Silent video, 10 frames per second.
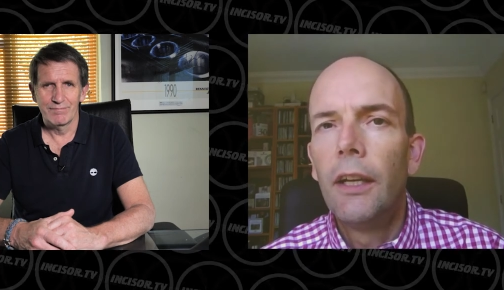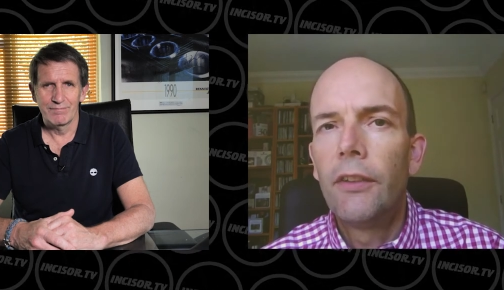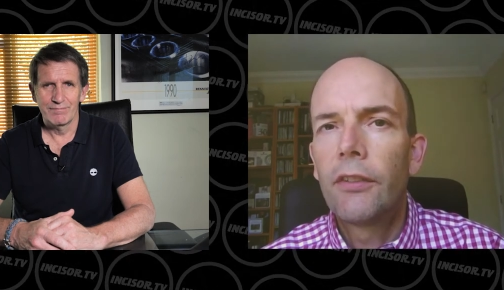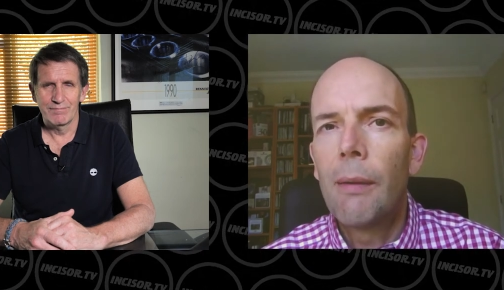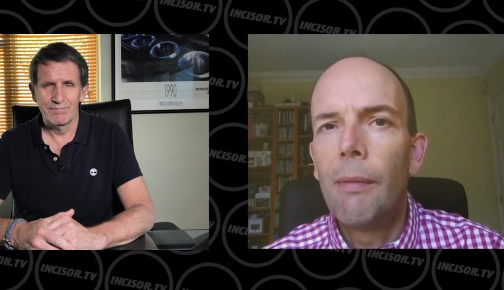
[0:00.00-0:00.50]

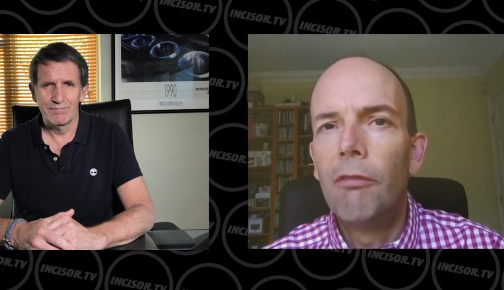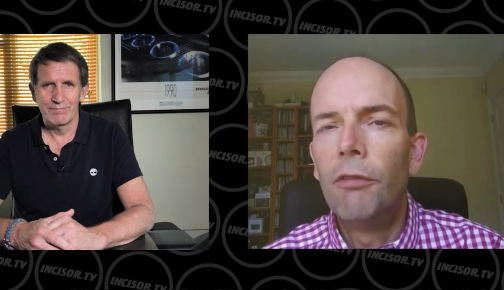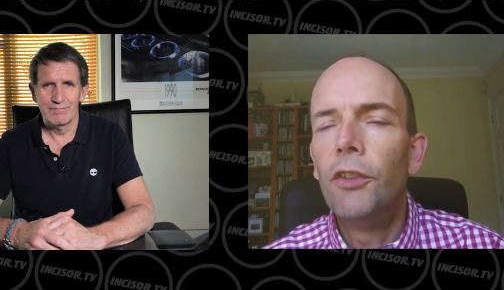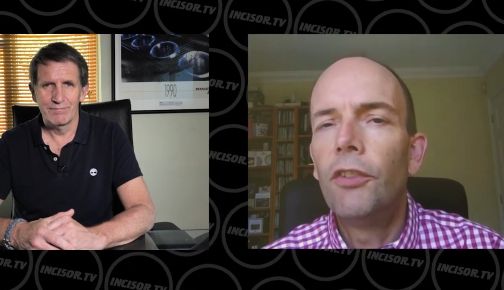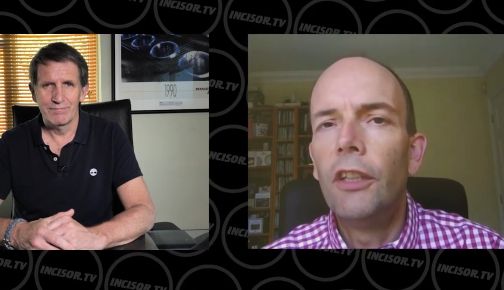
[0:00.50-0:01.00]
Speaker 1: has come up
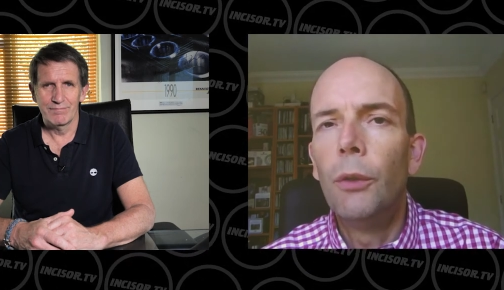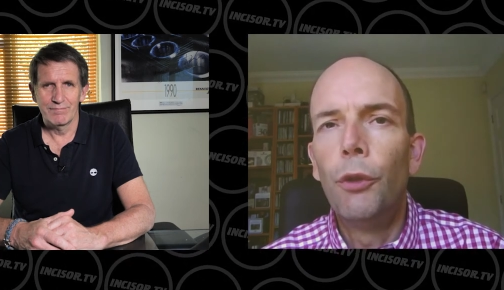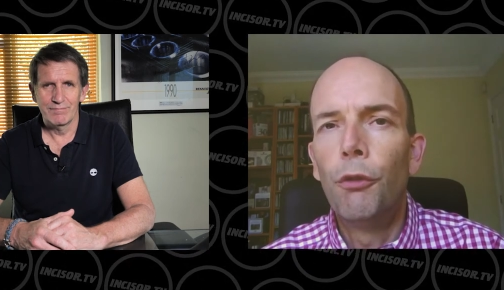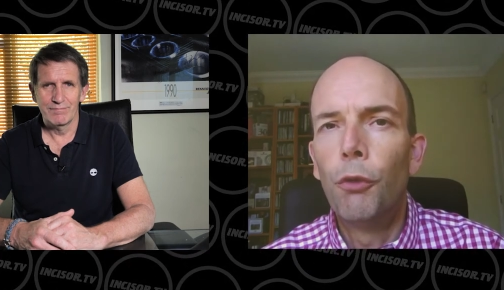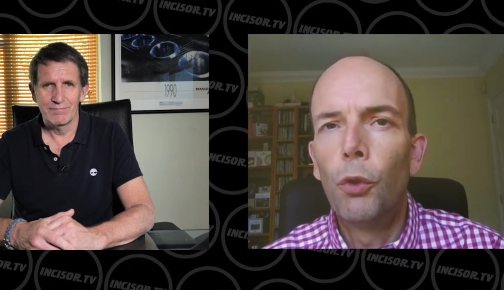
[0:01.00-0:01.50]
recently
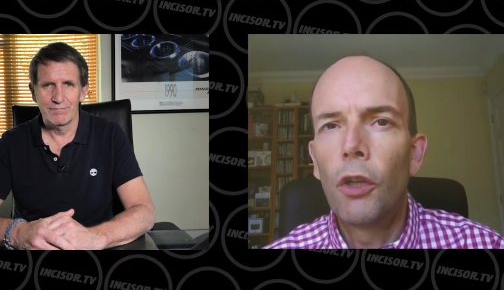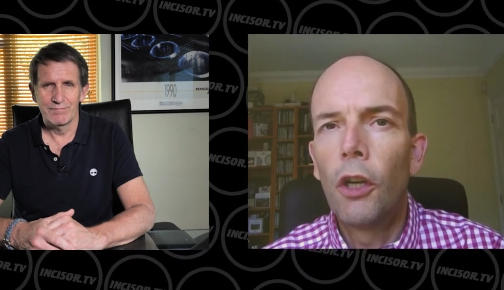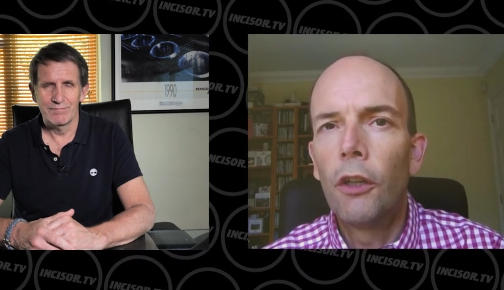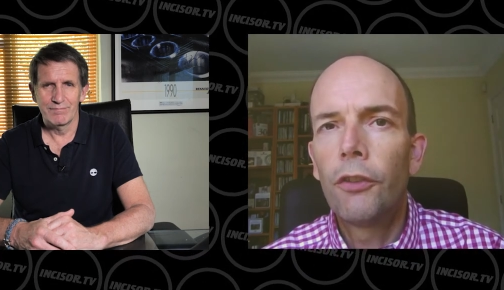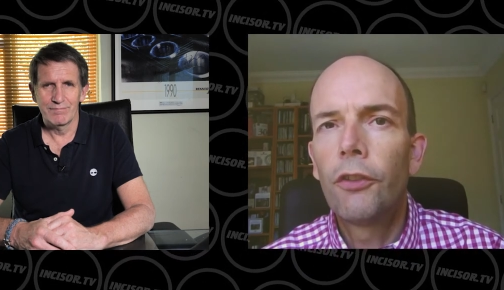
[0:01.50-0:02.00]
with a
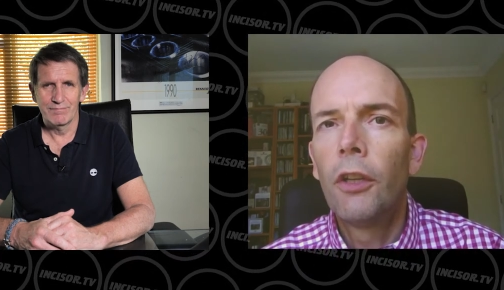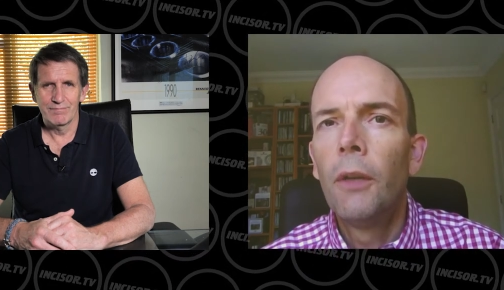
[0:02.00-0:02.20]
forecast